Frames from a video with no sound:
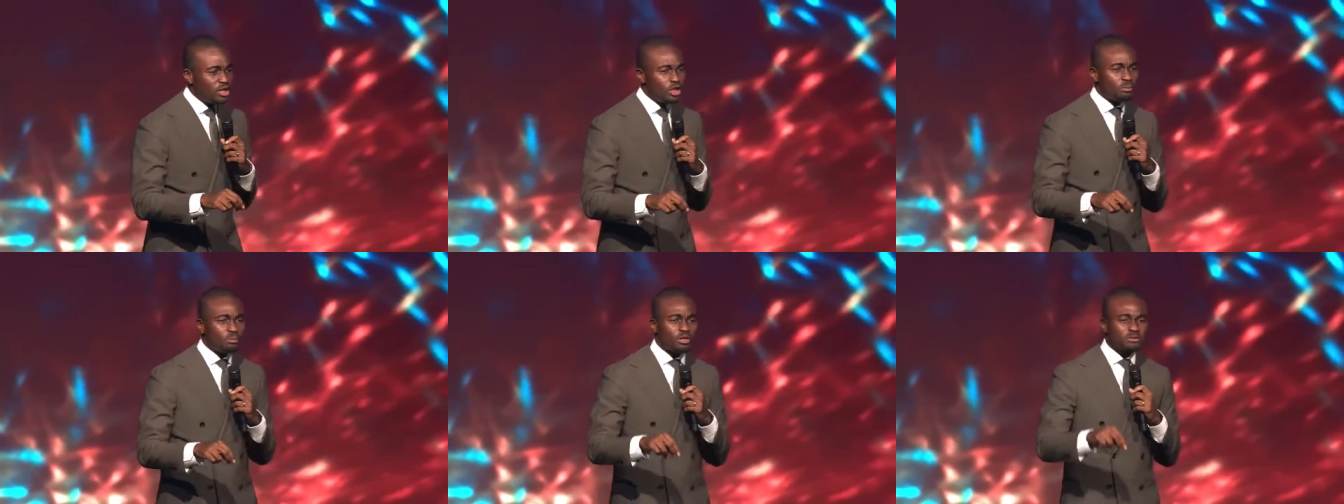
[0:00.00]

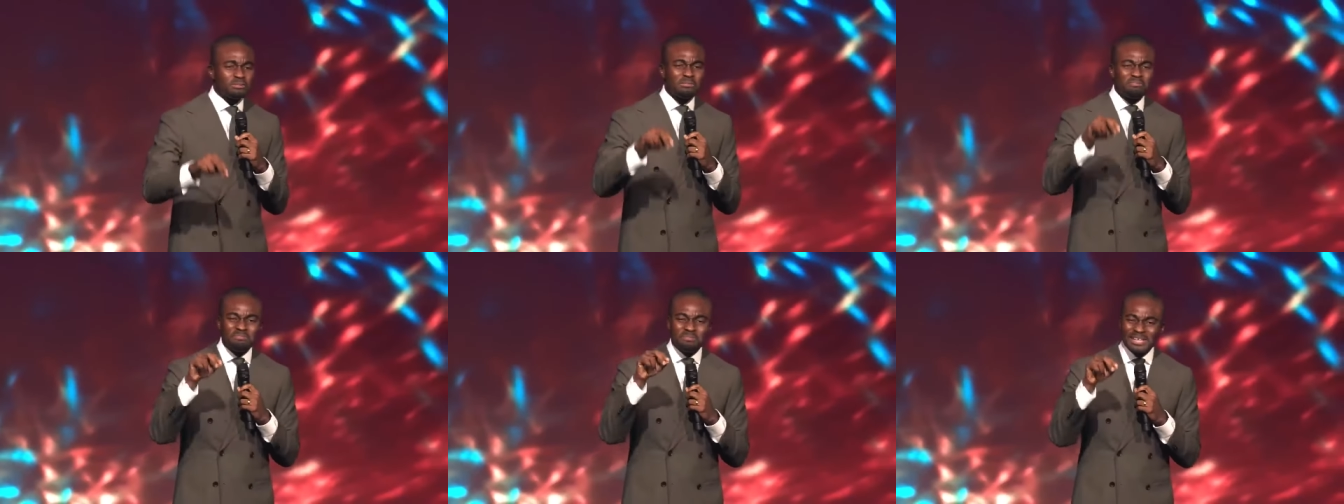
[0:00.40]
you must
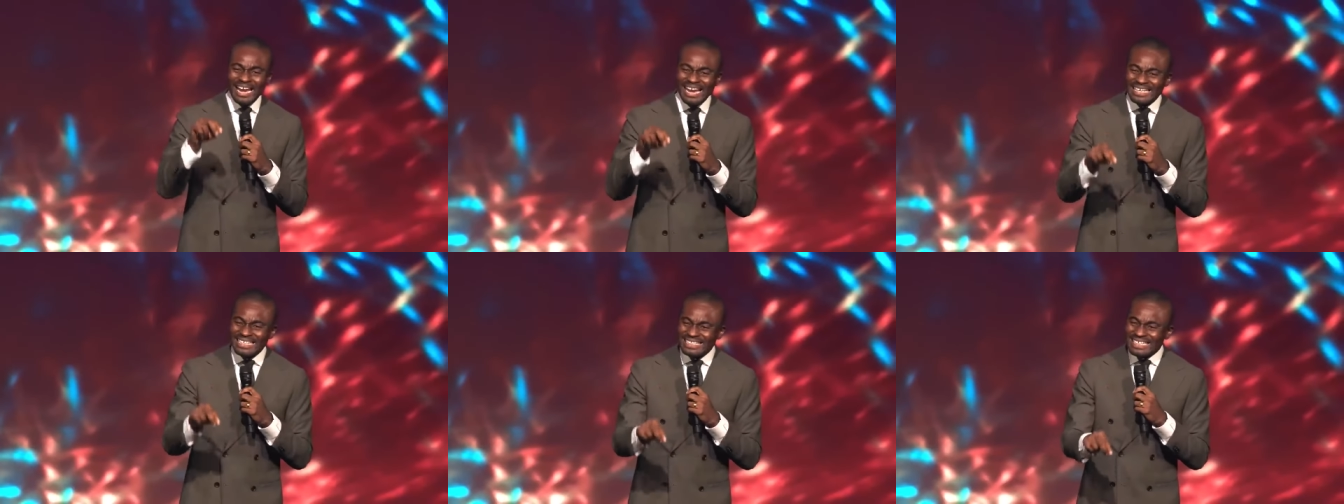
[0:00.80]
be
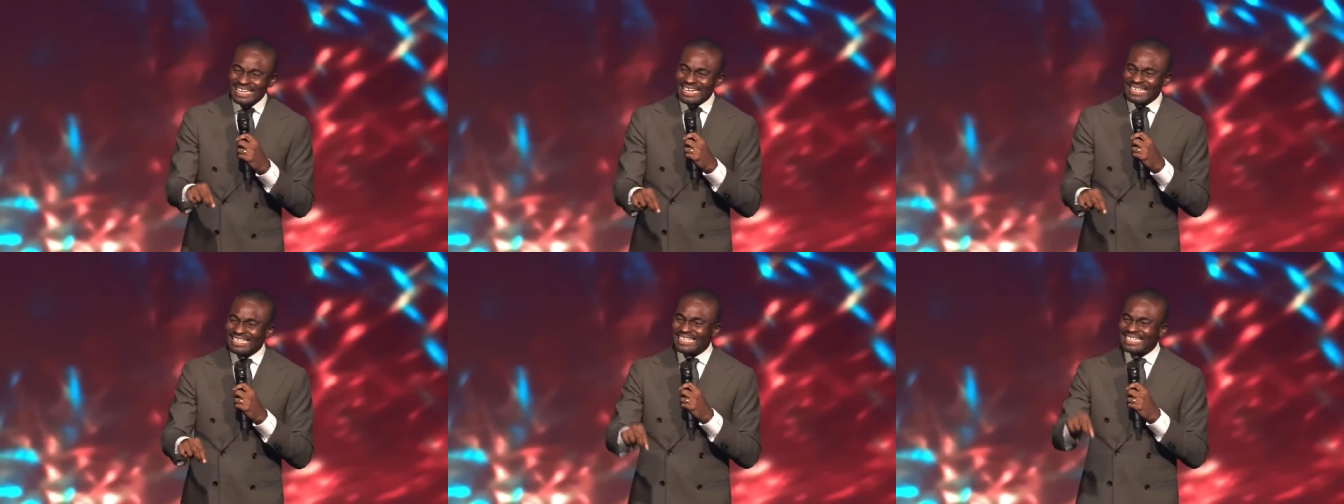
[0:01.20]

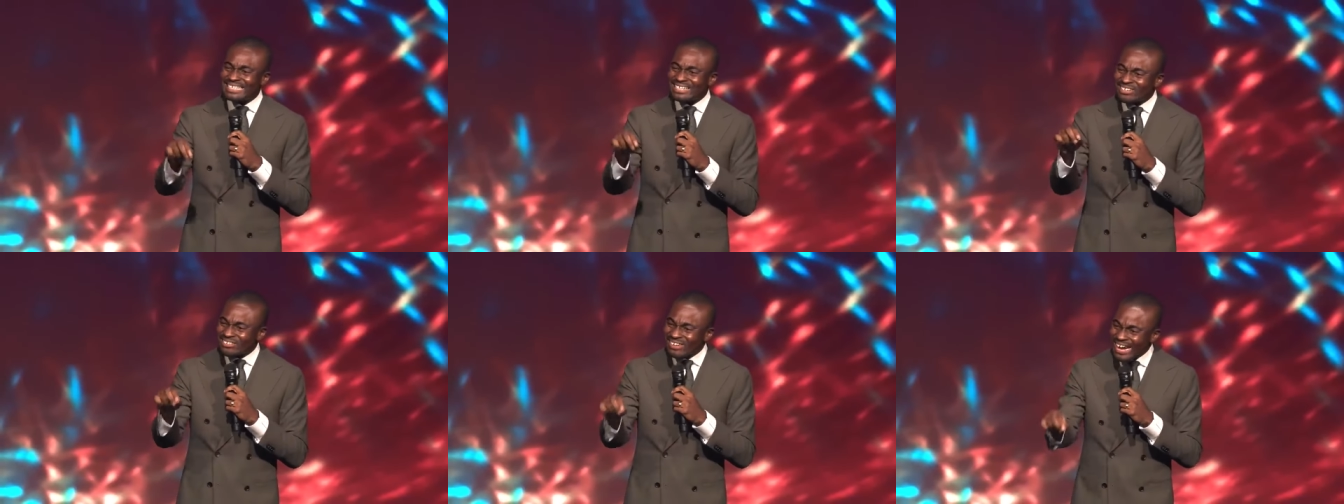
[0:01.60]
planted in
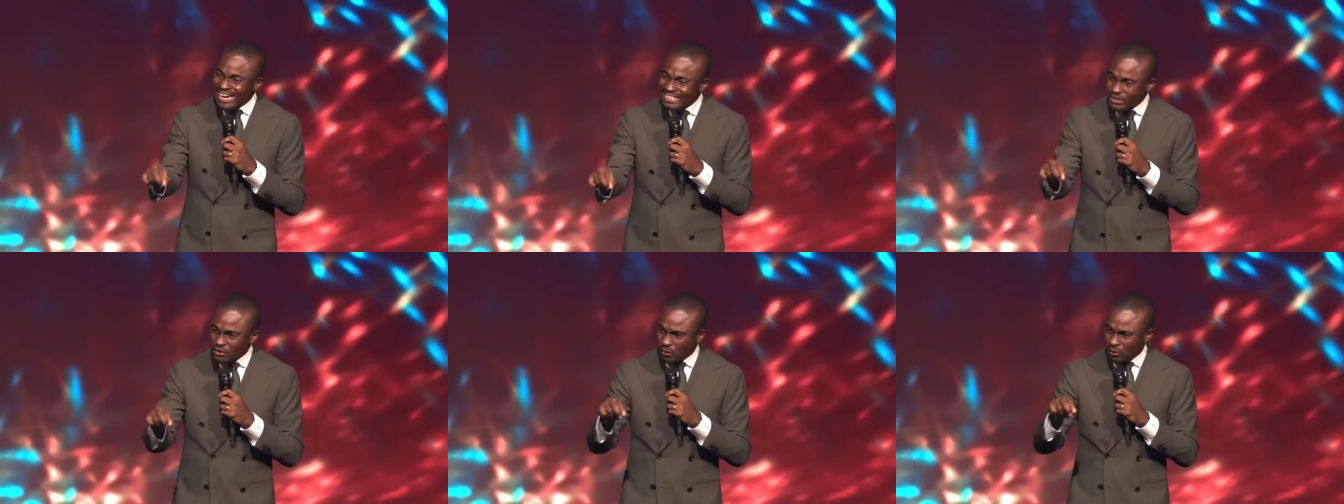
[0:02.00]
the
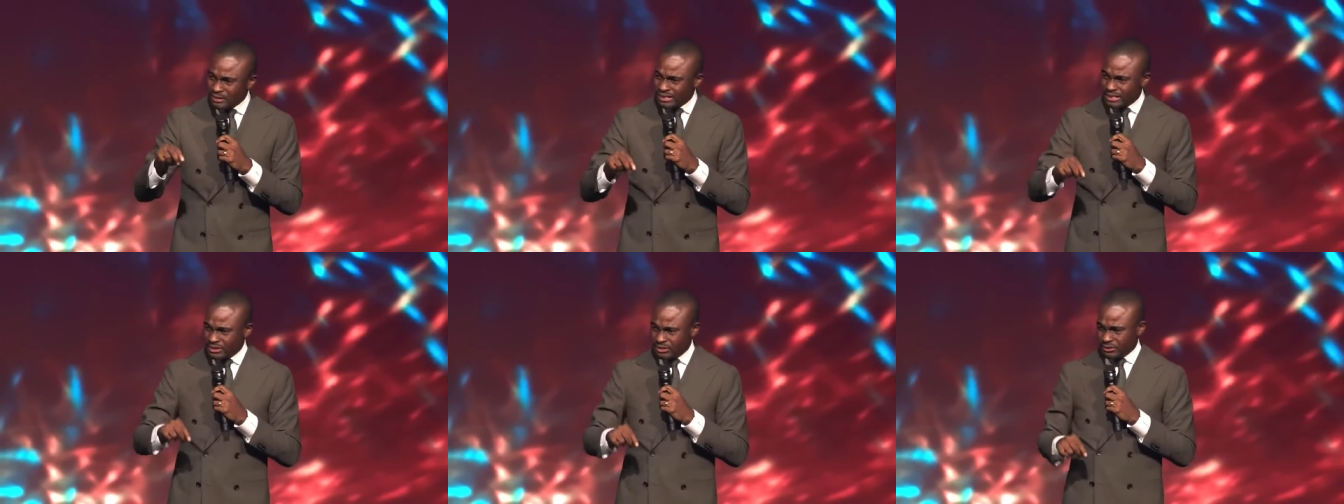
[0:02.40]
right
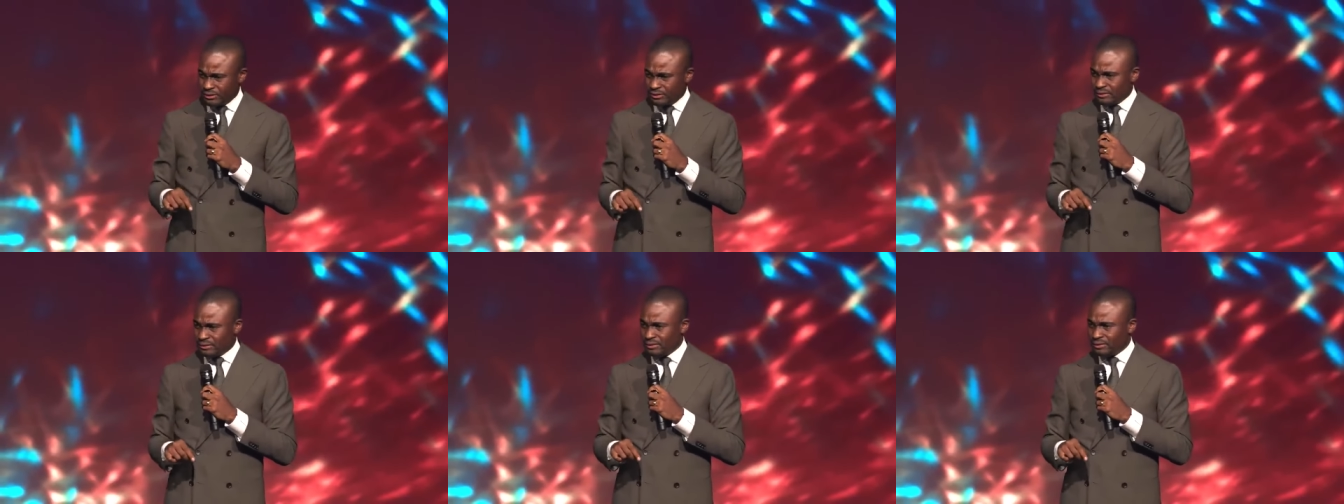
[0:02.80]
condition.